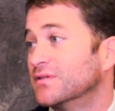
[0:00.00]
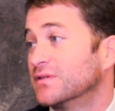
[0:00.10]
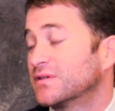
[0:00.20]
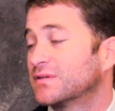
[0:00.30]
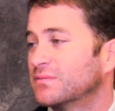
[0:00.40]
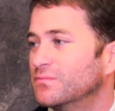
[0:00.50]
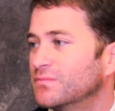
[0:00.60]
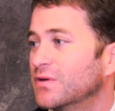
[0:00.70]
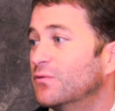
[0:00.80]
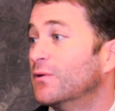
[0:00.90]
It's
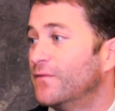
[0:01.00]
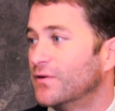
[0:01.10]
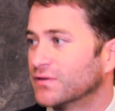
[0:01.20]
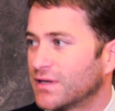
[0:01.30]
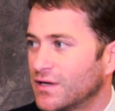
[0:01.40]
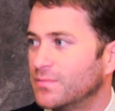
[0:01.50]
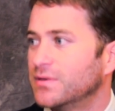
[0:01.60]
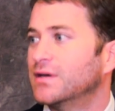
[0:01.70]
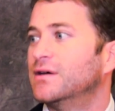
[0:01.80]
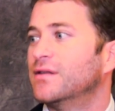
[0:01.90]
what folks like
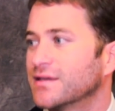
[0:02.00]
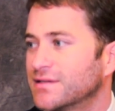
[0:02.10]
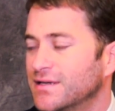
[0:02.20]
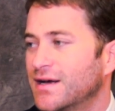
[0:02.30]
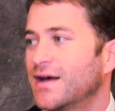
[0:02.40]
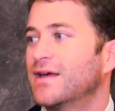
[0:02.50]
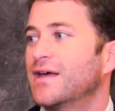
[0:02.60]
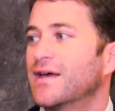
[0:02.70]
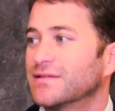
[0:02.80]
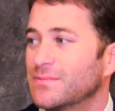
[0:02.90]
LPL, SEI,
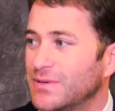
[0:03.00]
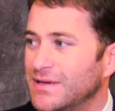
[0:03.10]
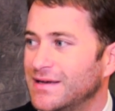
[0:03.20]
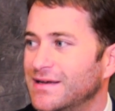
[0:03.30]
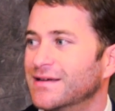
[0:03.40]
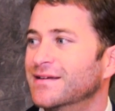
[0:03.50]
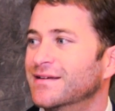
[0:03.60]
S&P